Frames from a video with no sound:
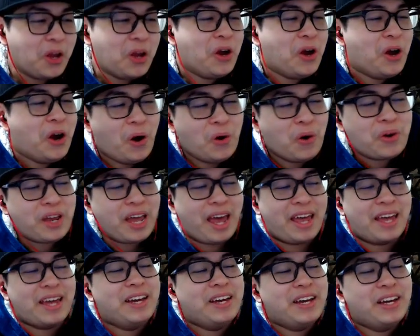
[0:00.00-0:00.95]
Okay,
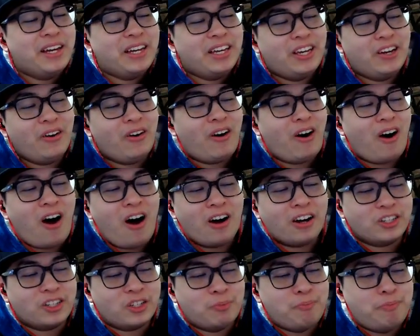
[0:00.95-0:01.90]
here are
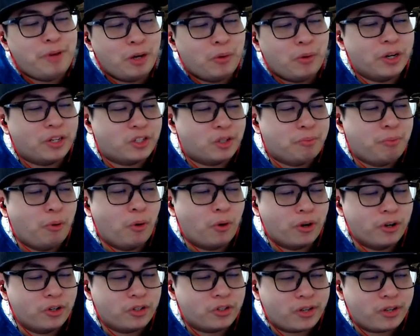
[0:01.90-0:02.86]
August Bigwig
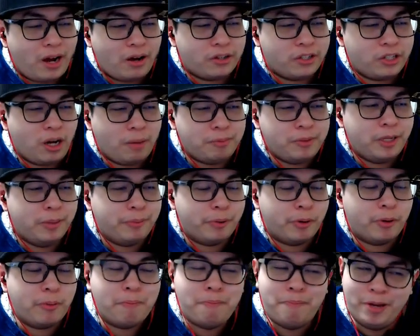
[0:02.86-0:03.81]
supporters. Our top
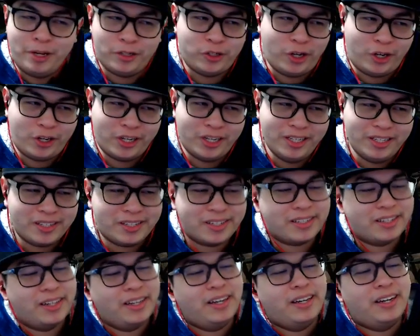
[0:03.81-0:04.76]
tipper, Big Chungus.
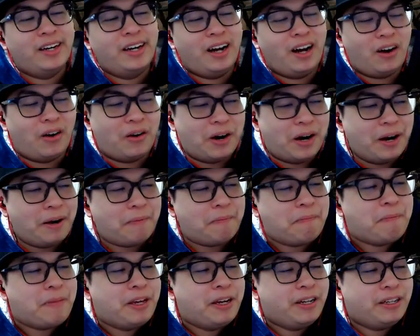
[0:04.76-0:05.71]
All right,
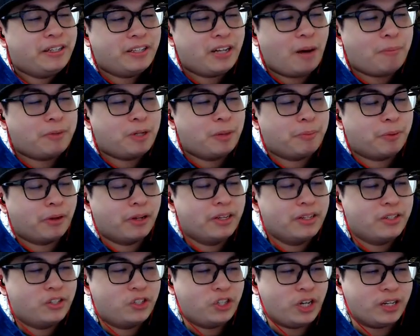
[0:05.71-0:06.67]
top tipper
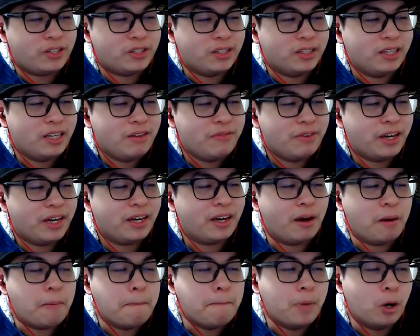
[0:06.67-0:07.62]
list: Jason Leaving,
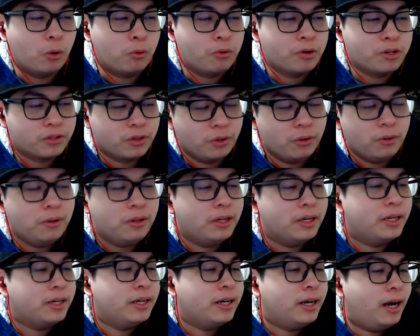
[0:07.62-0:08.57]
Mo Rizzle.
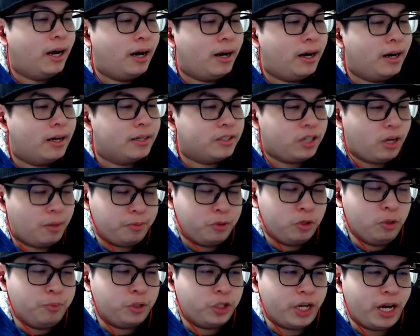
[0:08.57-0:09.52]
Top
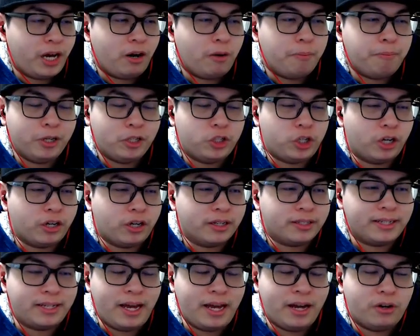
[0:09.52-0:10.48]
super chatter, Big Chungus
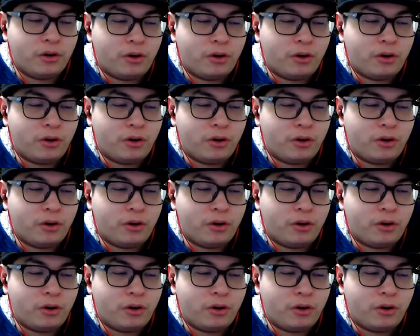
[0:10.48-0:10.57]
and Ender are